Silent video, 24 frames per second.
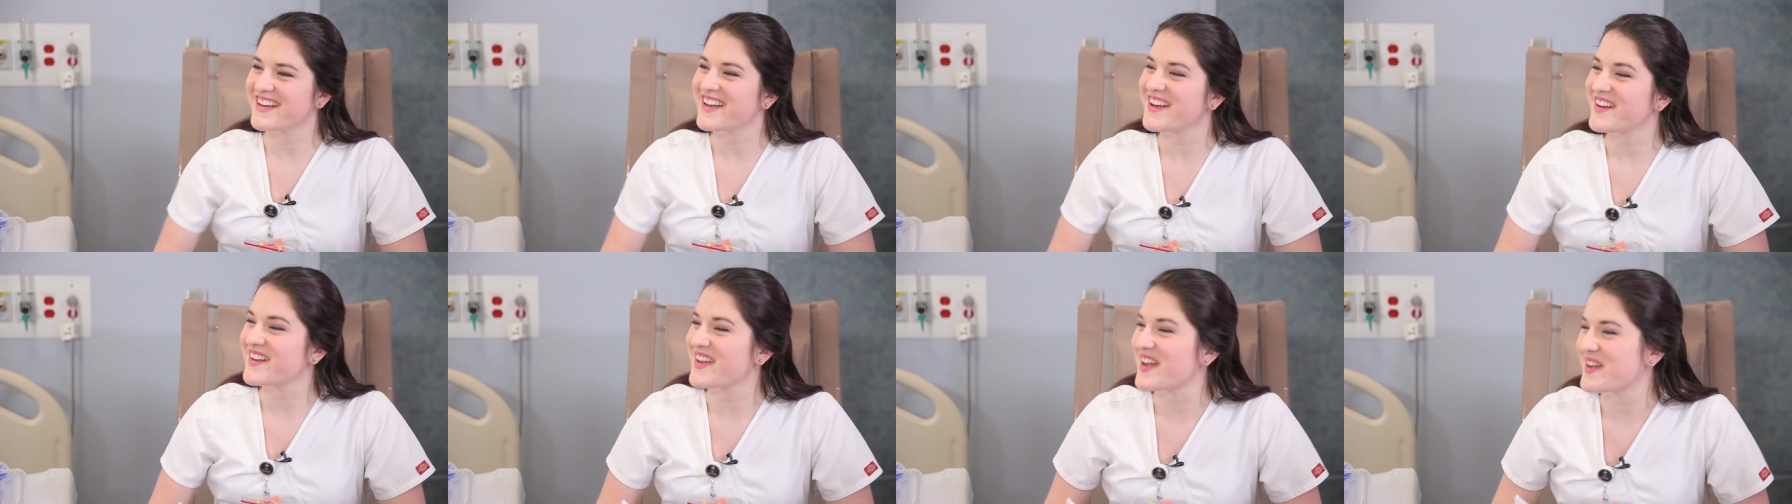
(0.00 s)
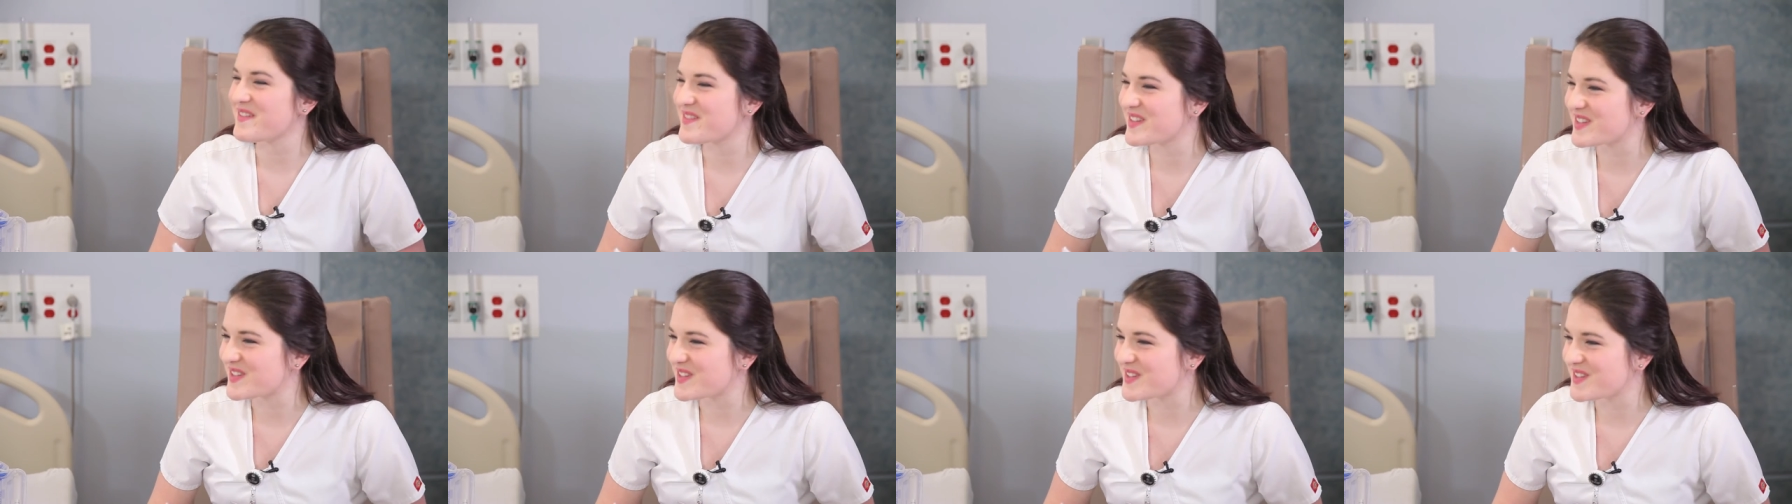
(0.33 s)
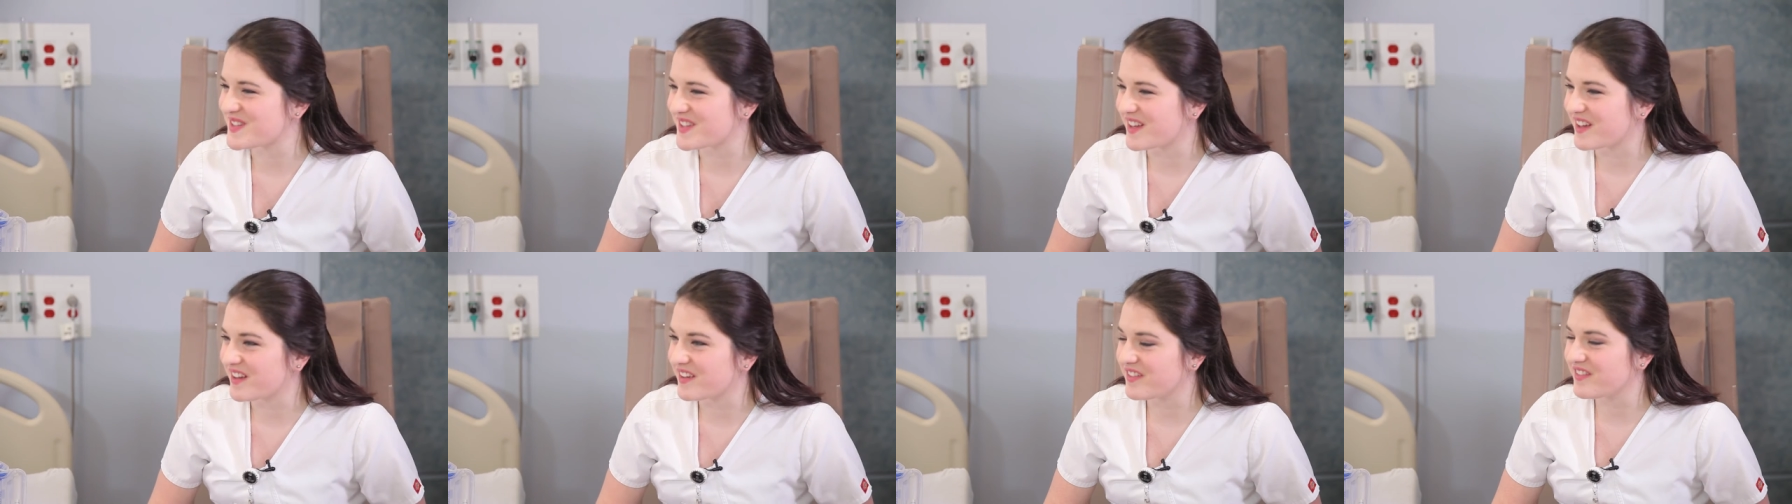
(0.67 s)
Okay, Mrs.
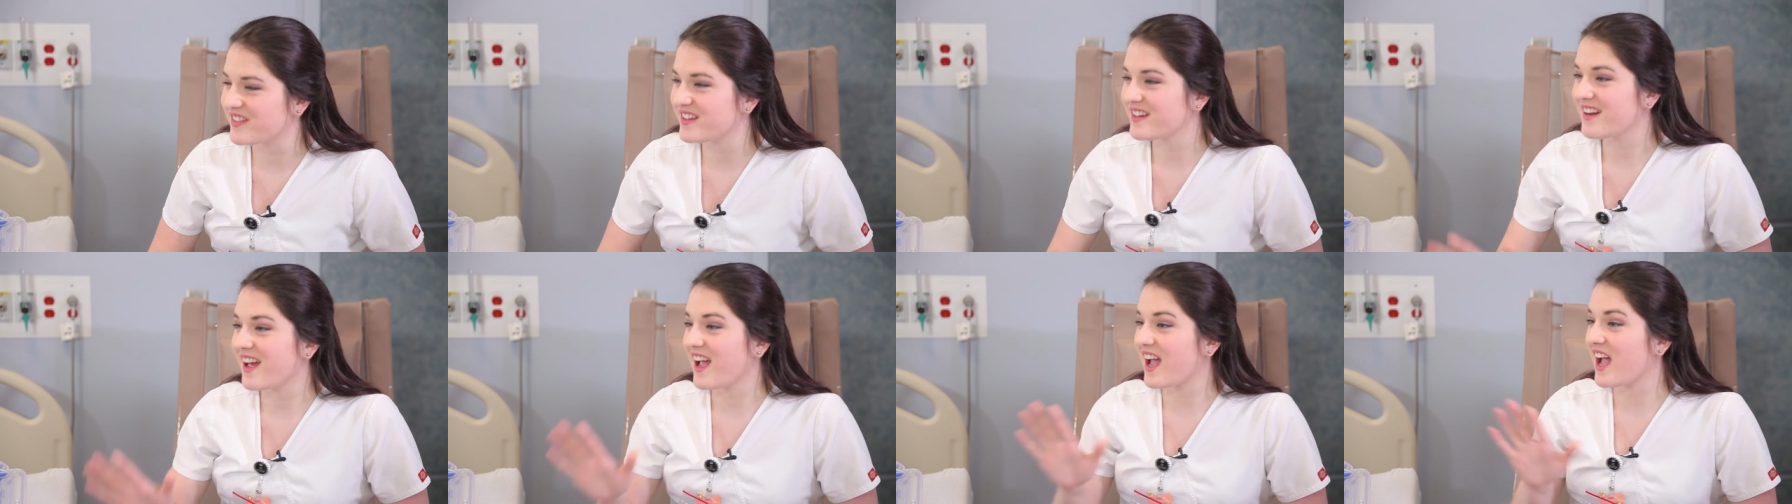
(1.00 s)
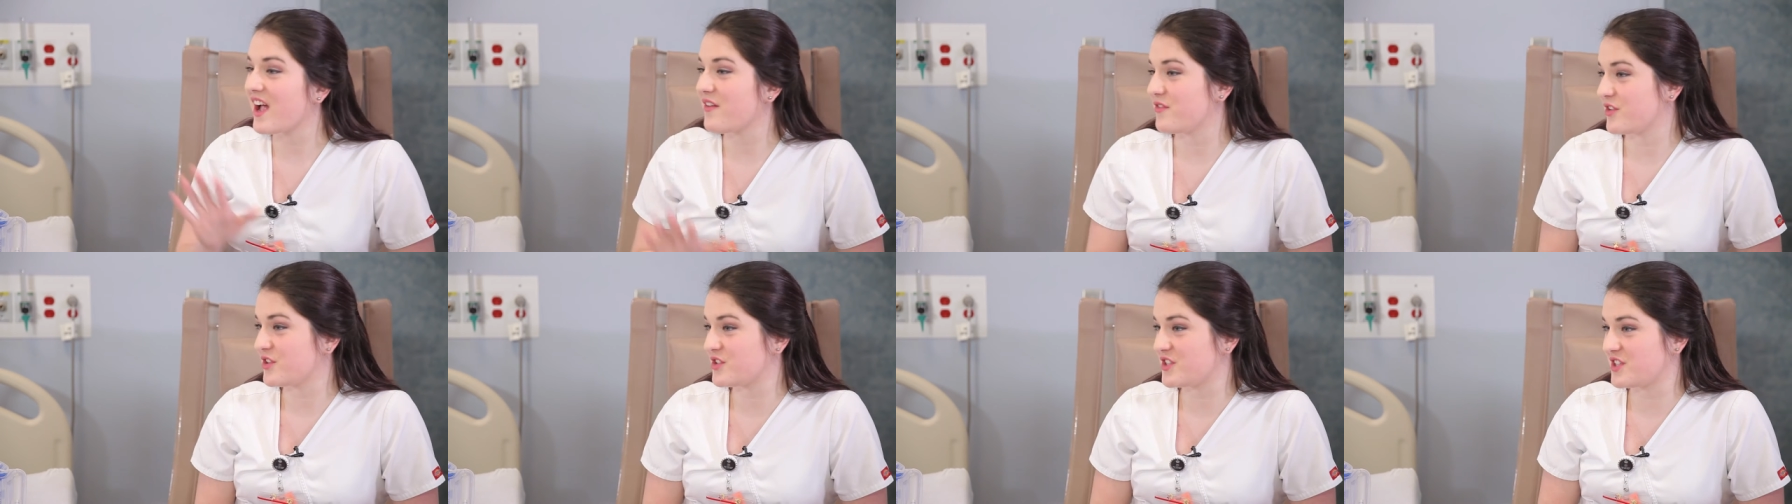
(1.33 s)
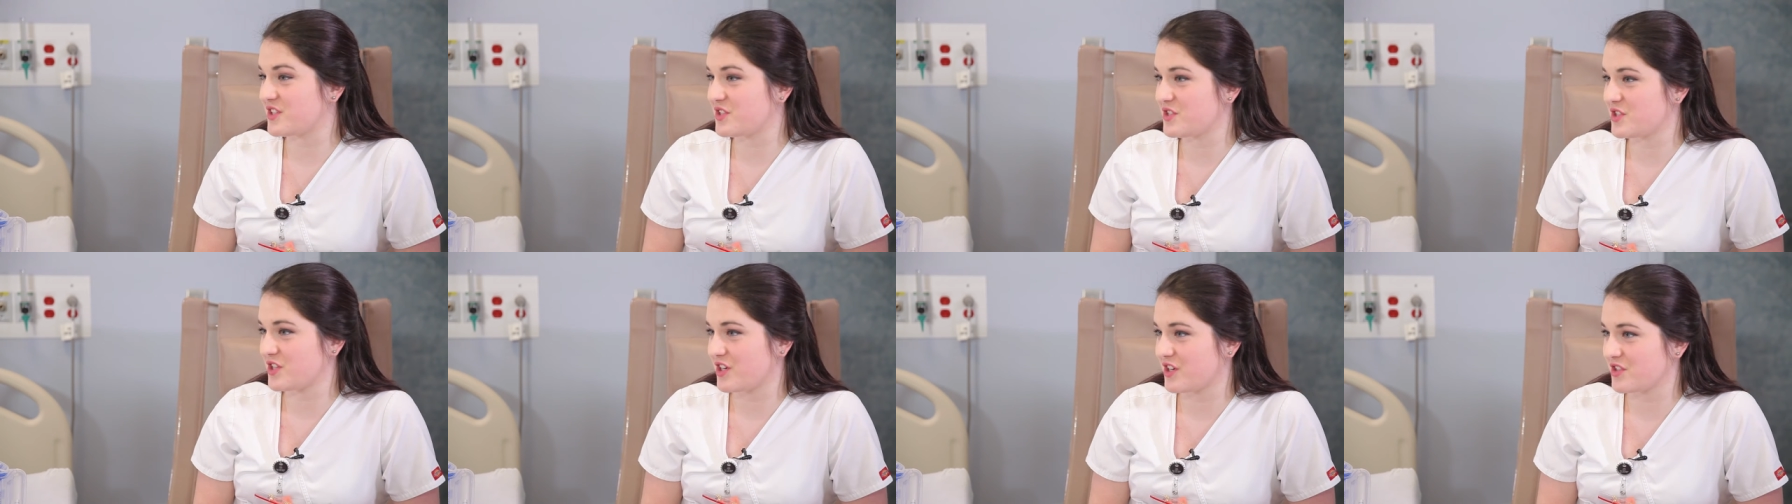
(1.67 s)
Sullivan, I have your
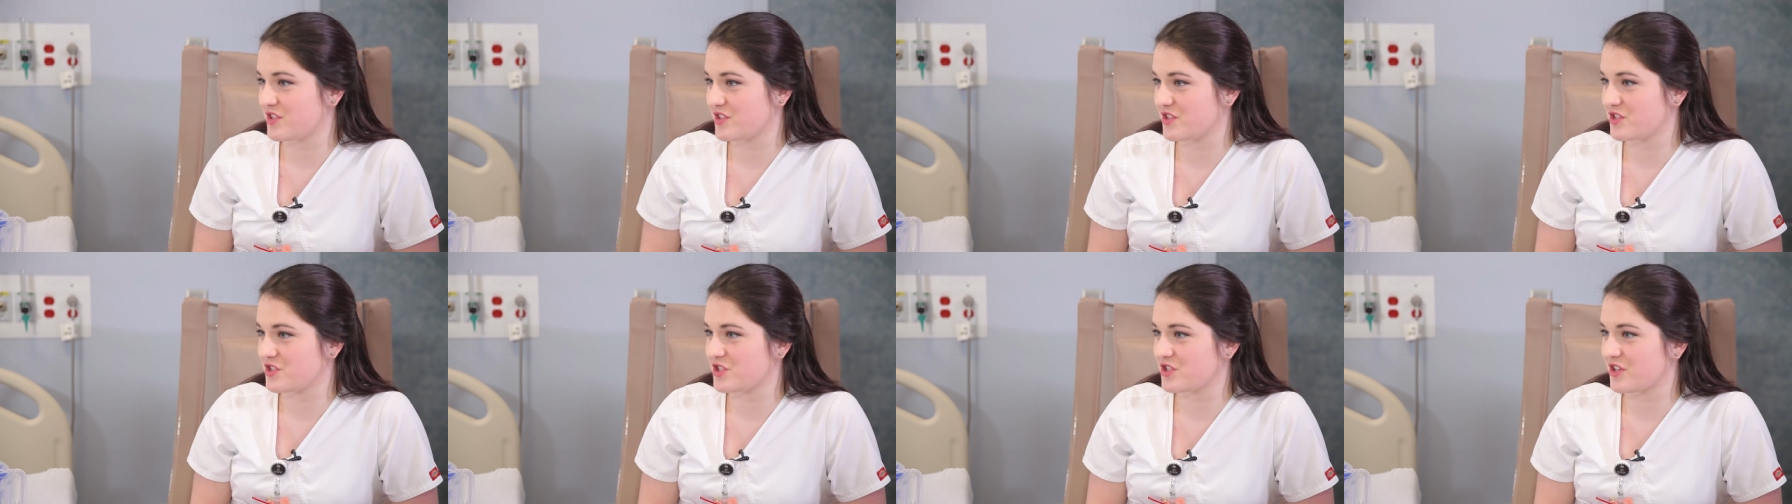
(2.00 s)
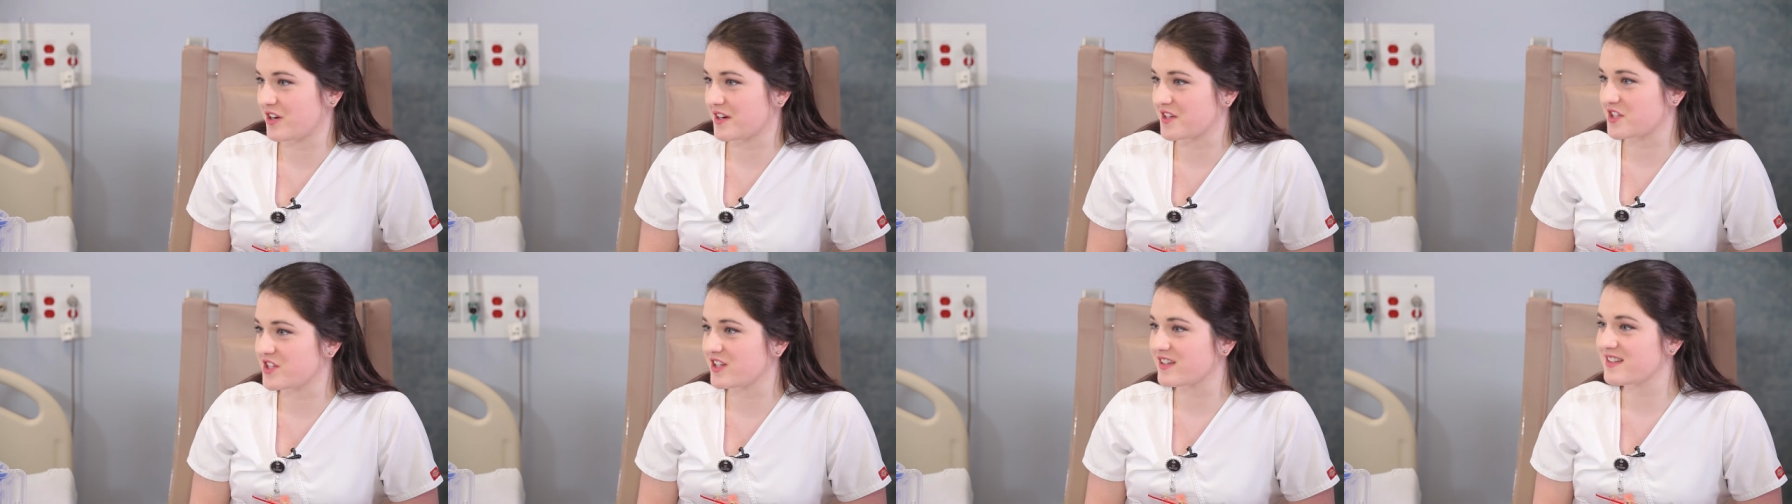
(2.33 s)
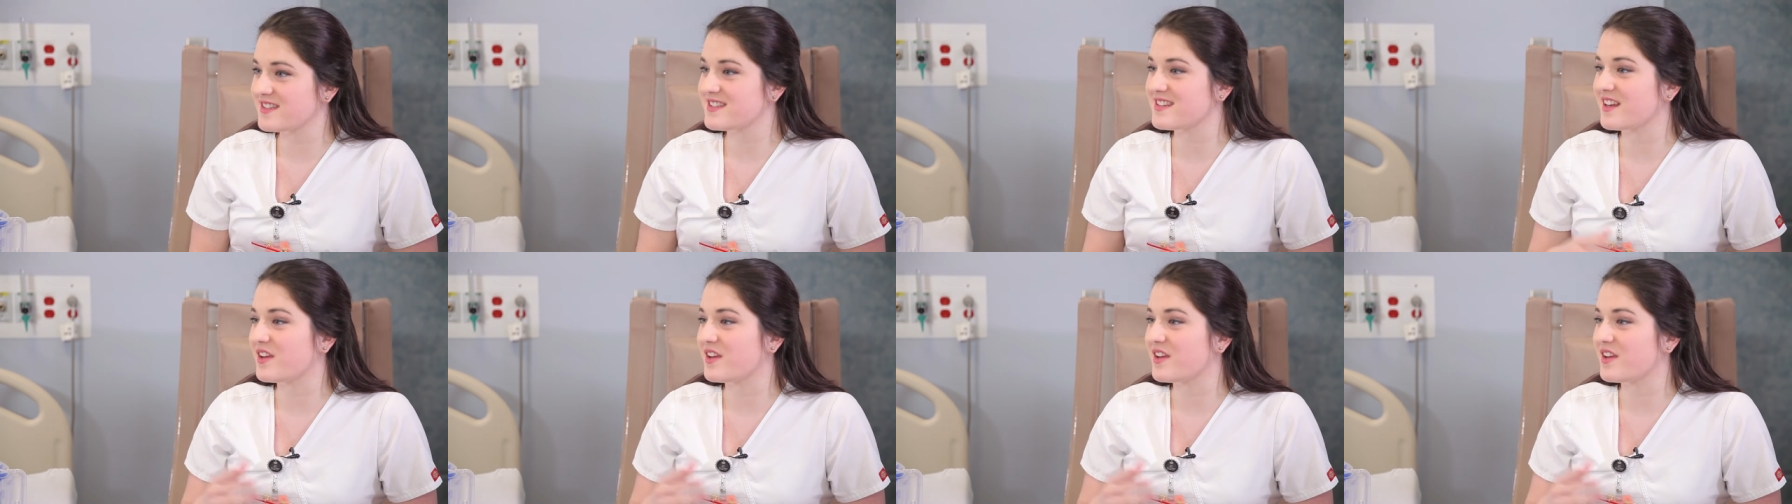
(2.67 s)
discharge instructions